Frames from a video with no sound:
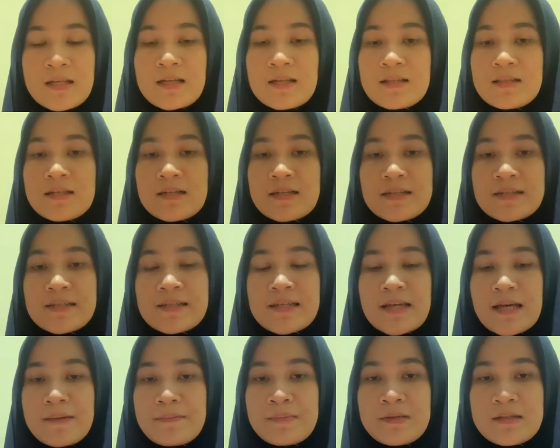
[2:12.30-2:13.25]
Learning
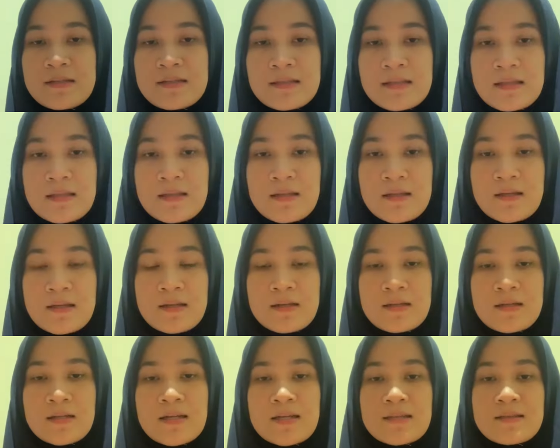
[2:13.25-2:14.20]
ability.
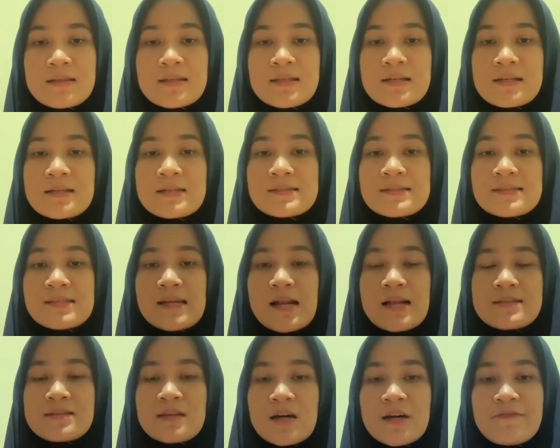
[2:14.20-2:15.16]
The
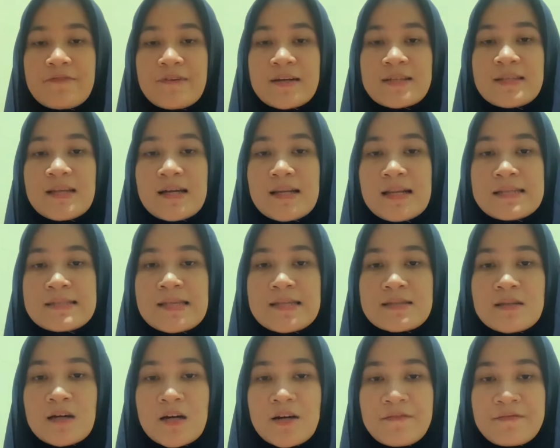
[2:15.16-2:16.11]
results of analysis
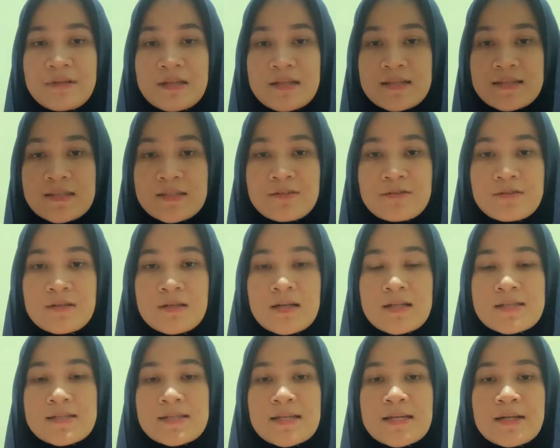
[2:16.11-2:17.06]
of the
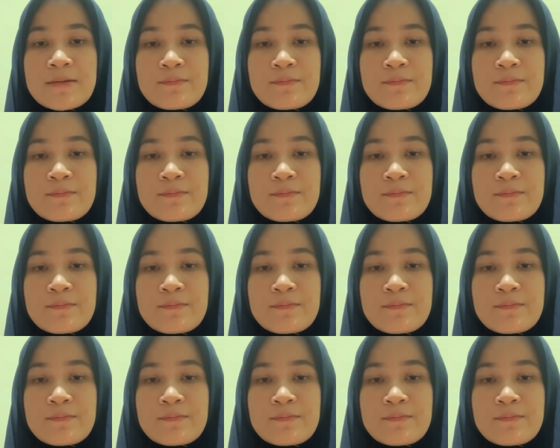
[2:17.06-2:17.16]
students'